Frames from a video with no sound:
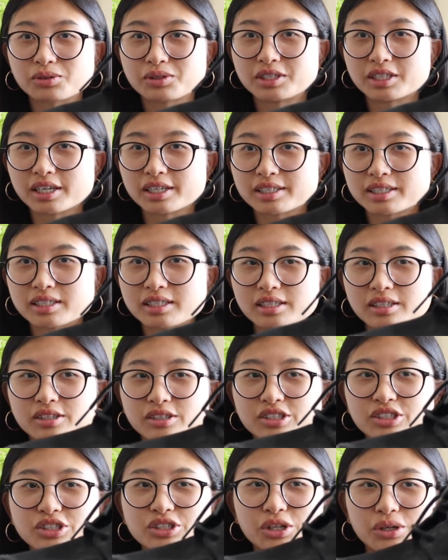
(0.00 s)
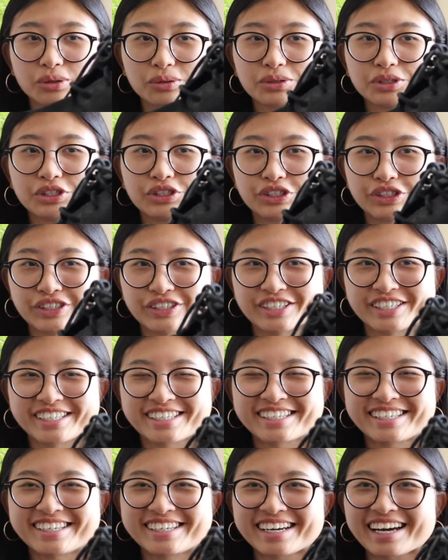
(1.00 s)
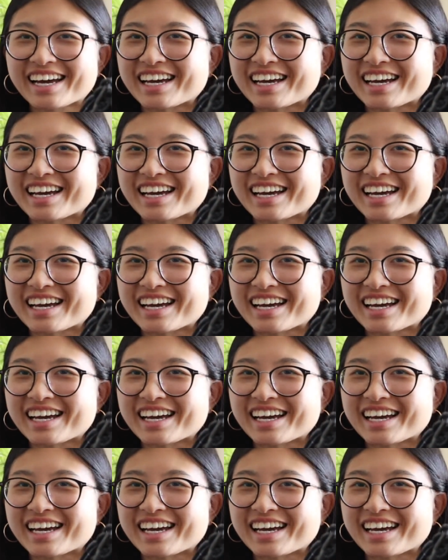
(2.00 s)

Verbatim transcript: dusty. They're so dirty.